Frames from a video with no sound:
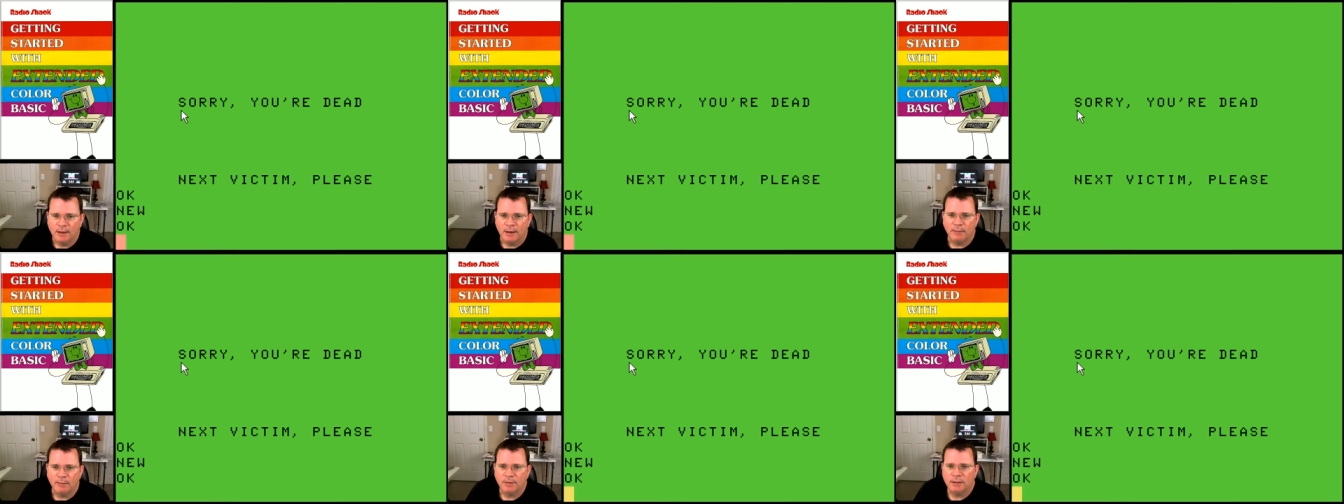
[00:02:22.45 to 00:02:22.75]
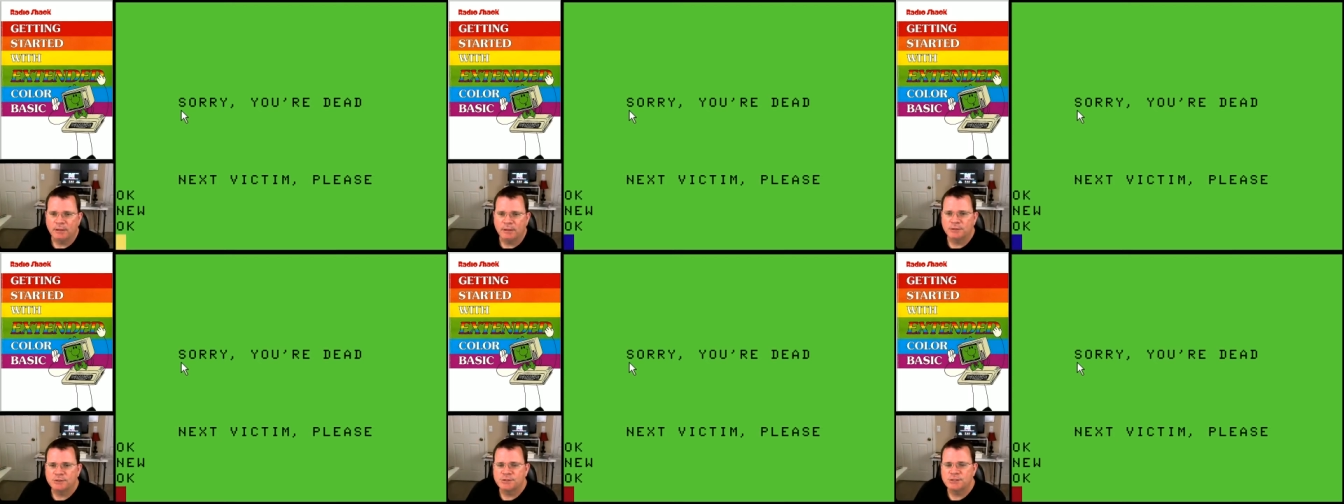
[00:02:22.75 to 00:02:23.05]
I'm
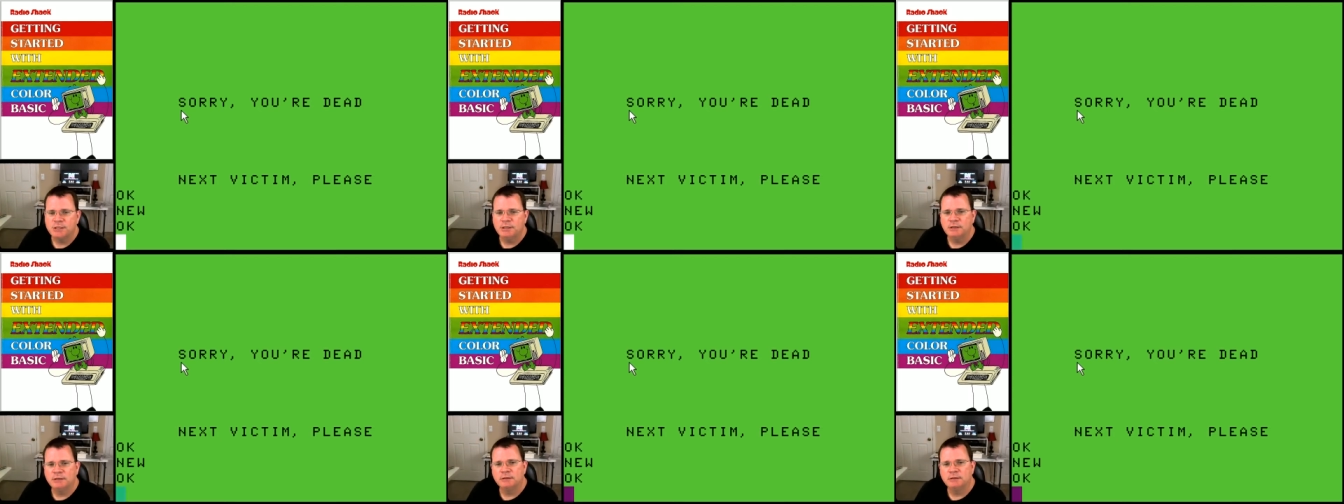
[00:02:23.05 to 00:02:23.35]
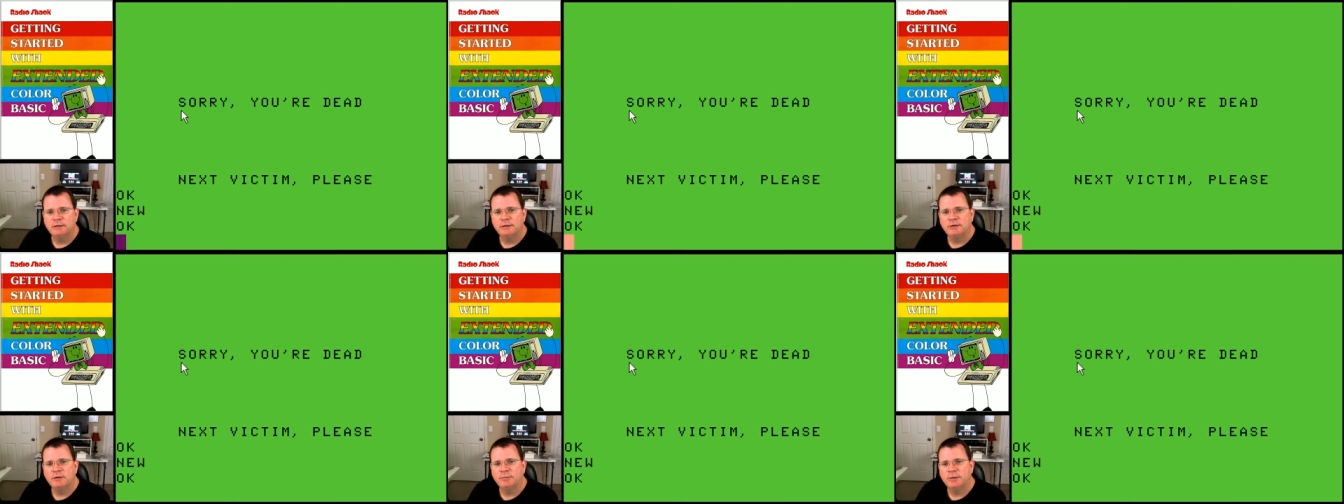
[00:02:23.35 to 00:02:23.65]
going to cheat a
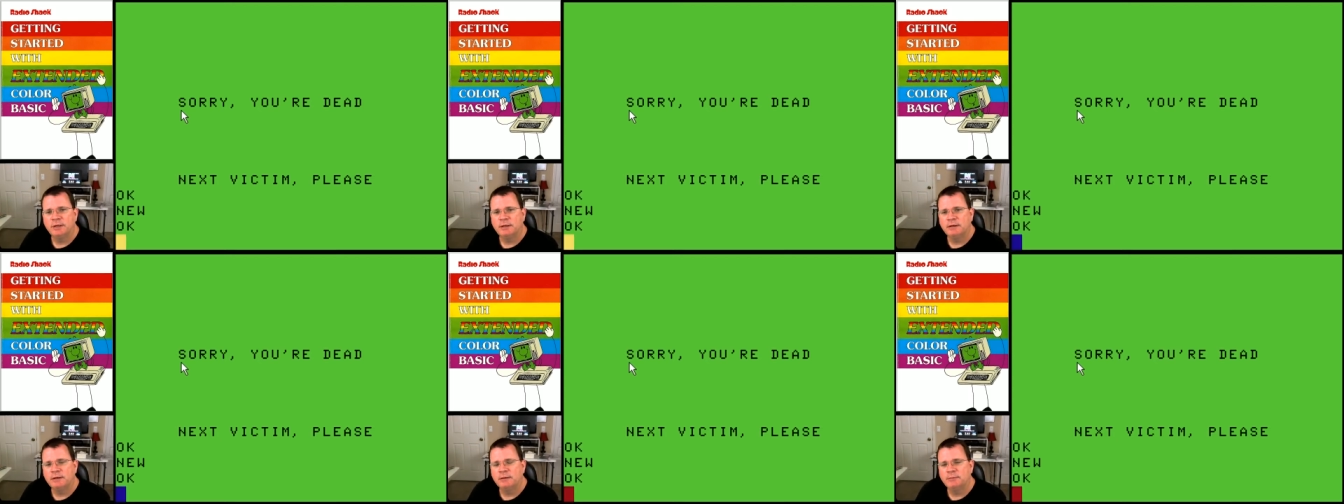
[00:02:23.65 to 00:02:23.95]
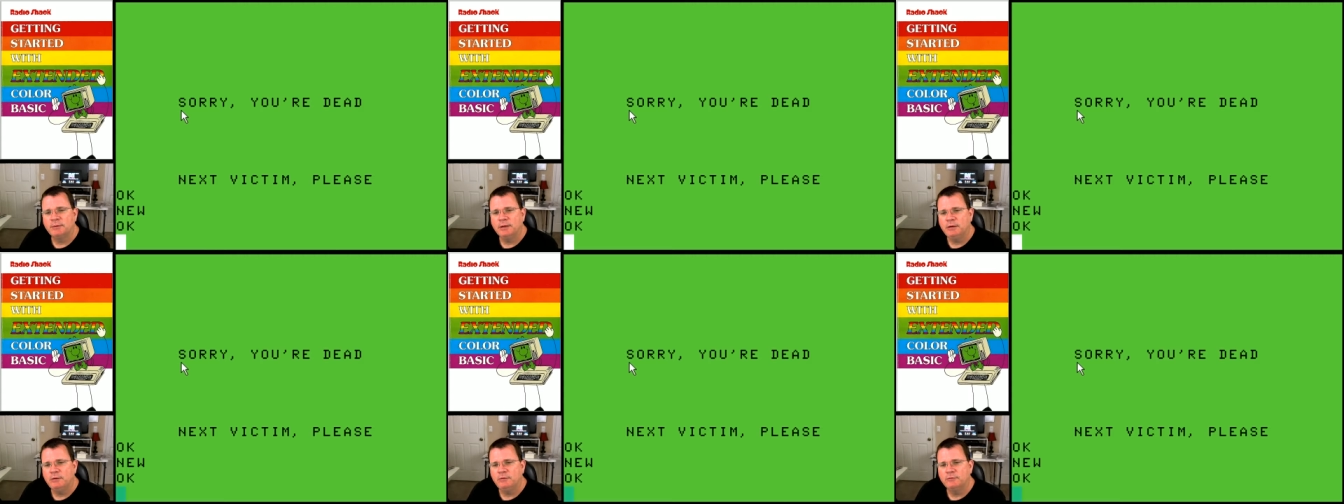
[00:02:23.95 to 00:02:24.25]
little bit and
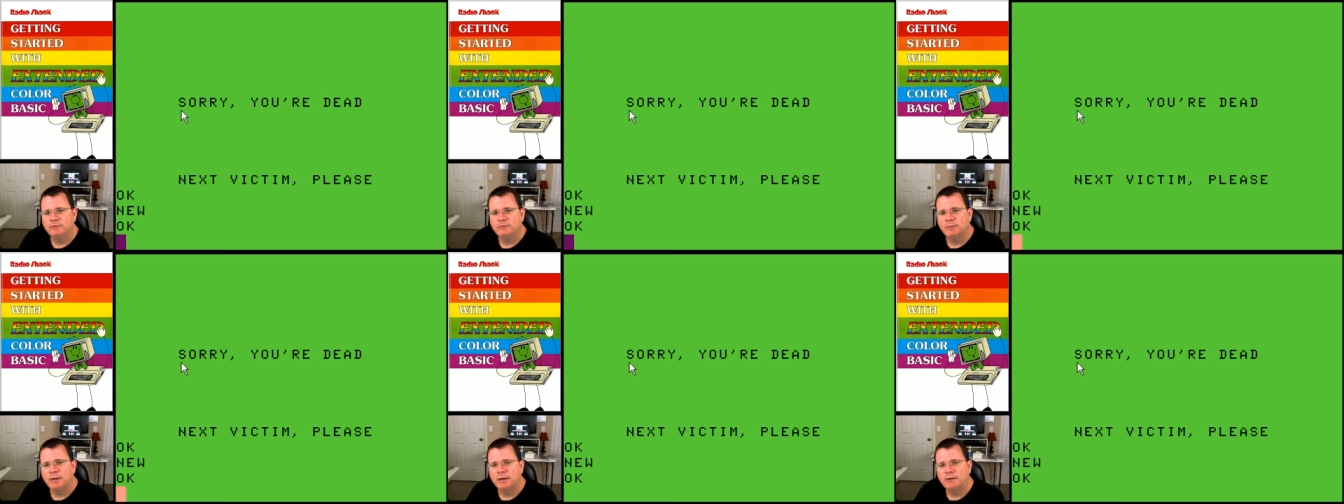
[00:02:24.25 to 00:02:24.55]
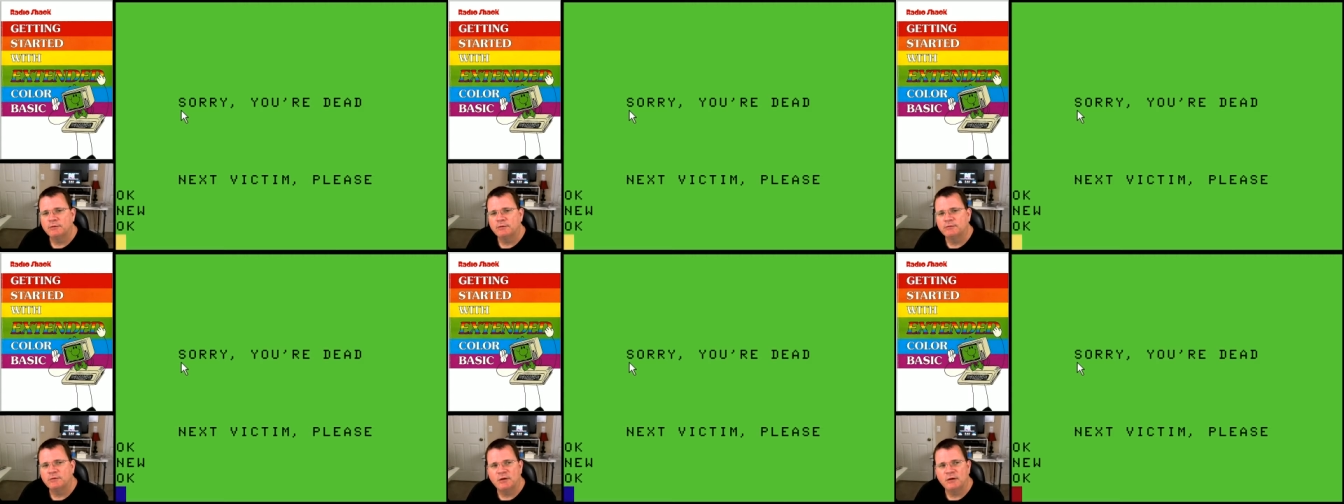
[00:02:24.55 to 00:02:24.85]
I'm going to use
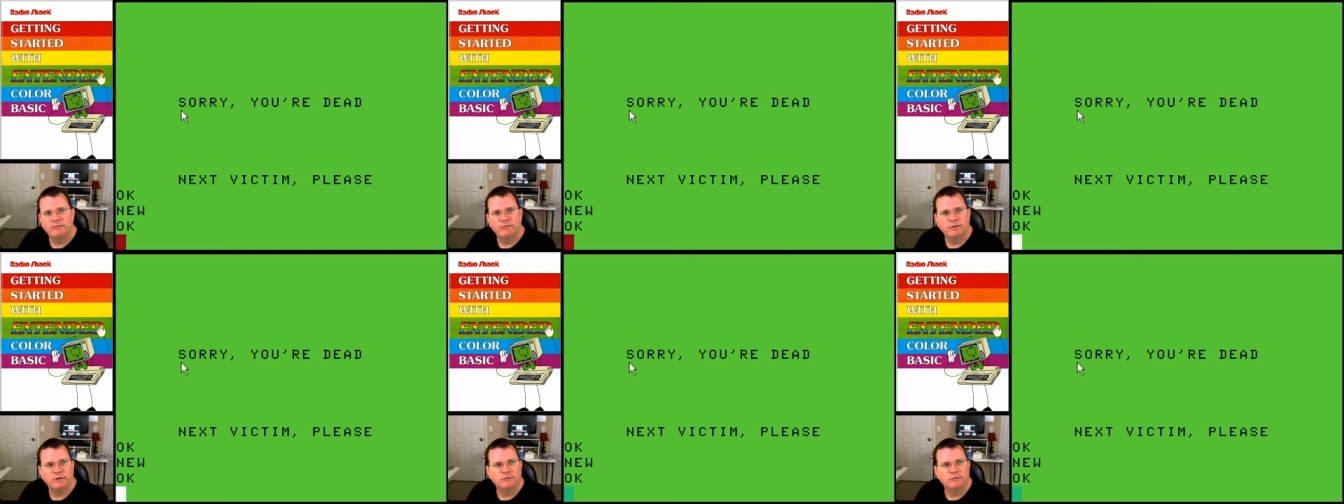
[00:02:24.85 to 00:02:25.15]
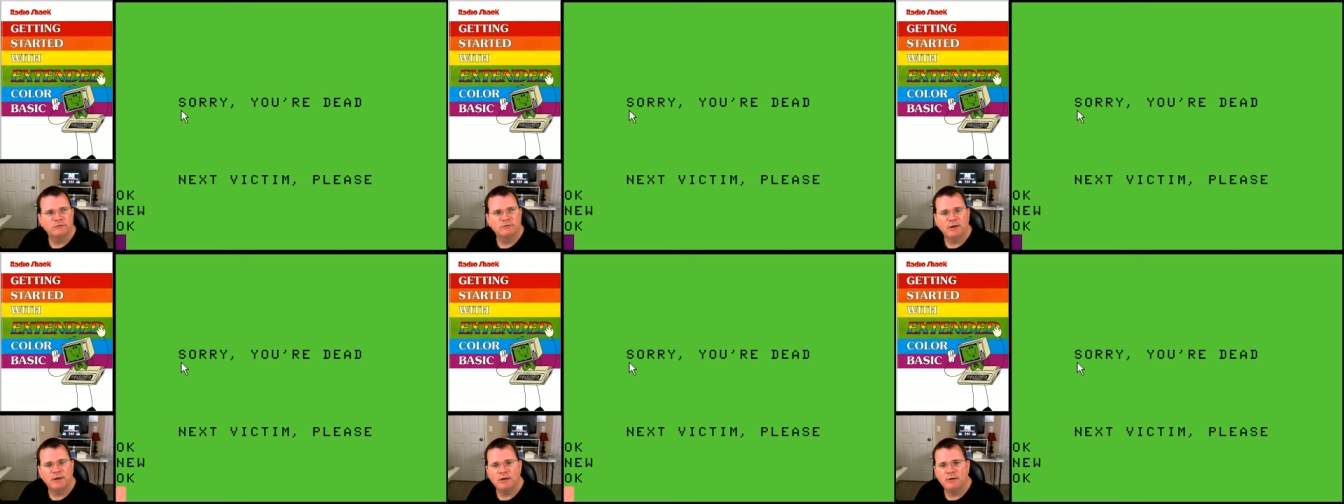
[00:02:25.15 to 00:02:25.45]
Microsoft
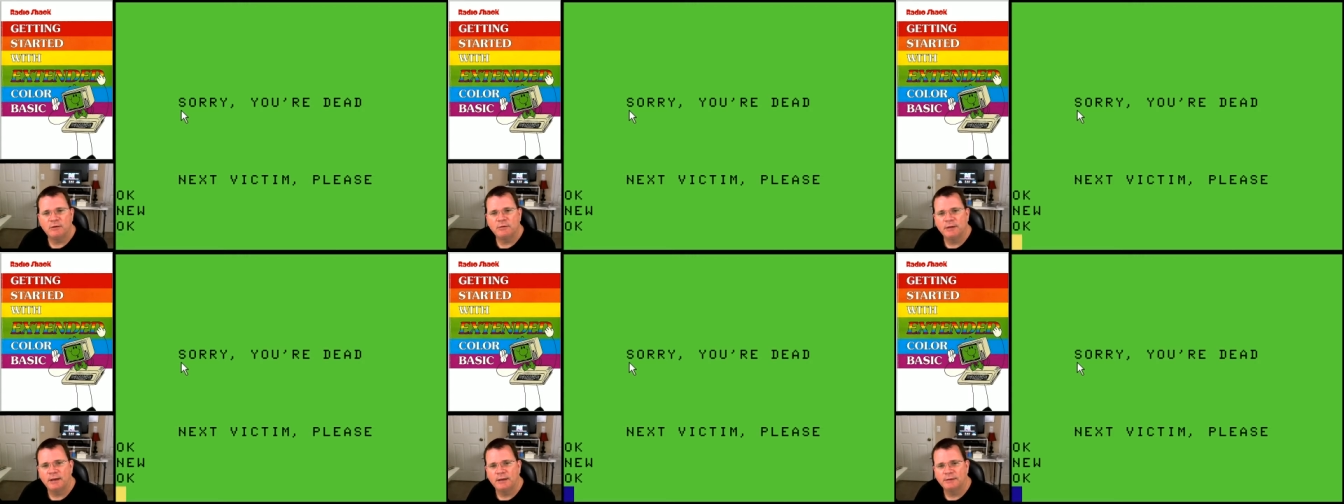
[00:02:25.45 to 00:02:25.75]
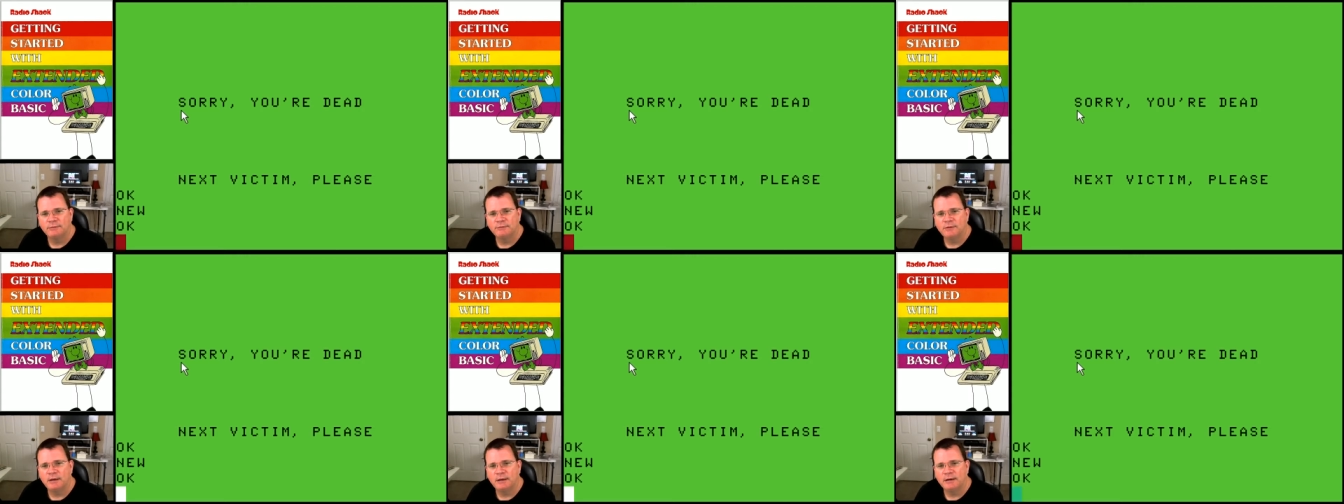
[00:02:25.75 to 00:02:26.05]
Excel
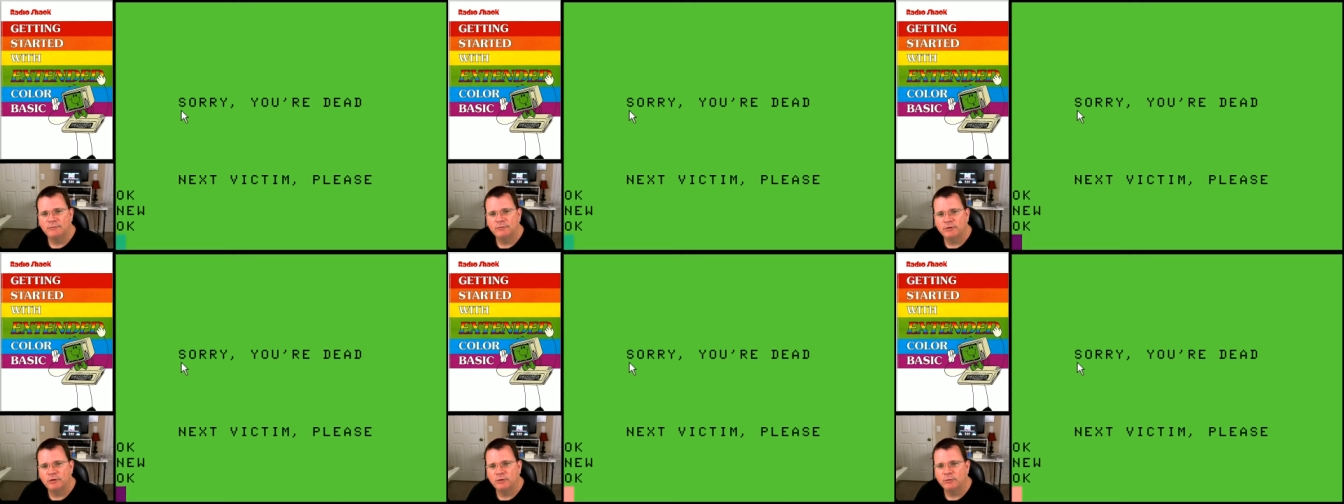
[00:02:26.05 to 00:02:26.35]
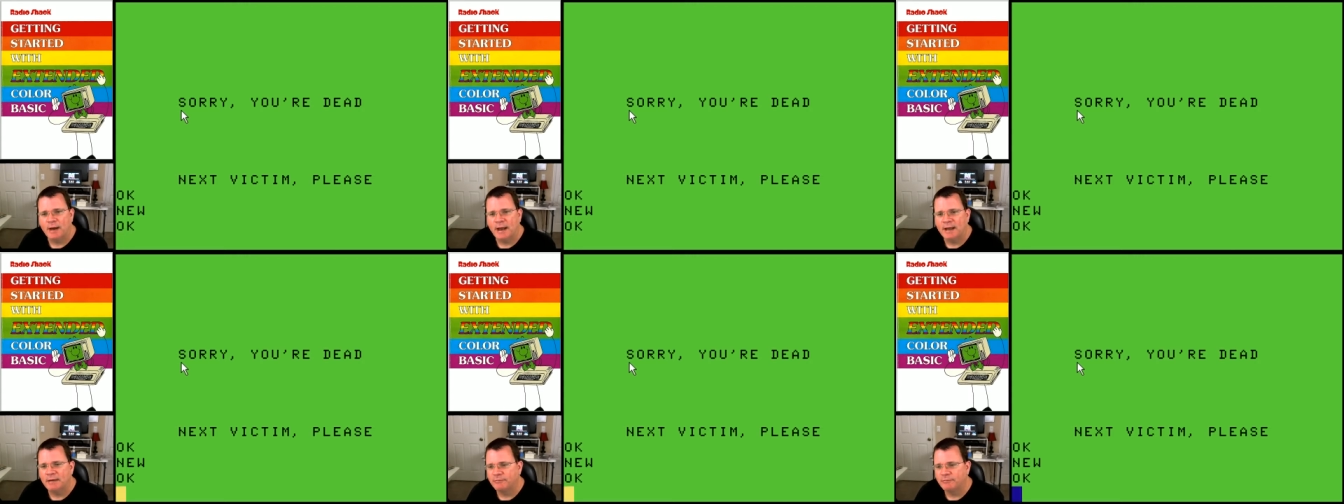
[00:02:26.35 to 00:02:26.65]
as kind of a
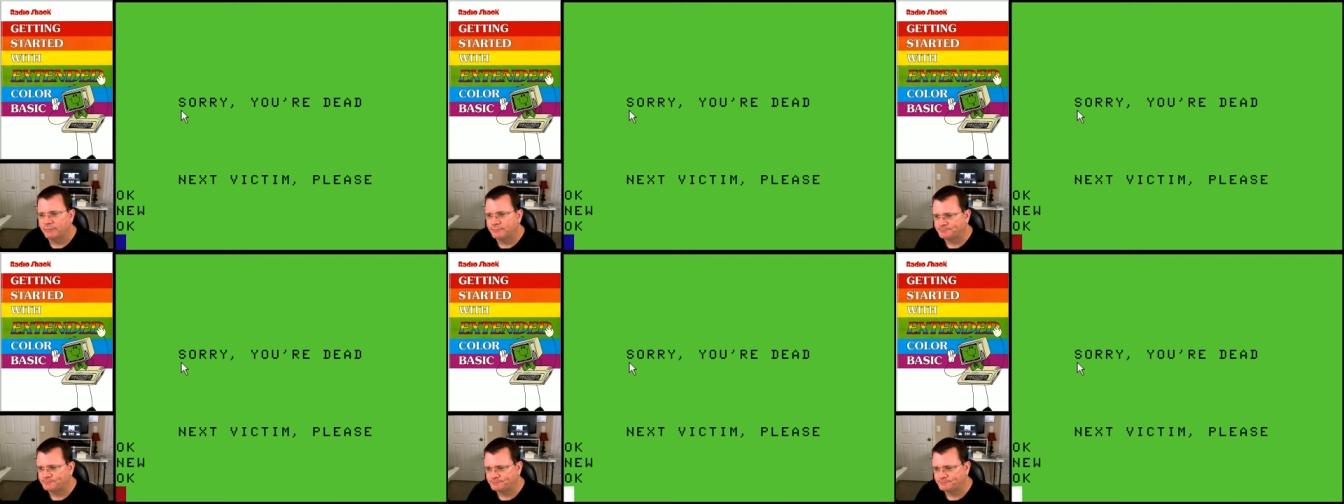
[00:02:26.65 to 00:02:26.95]
graph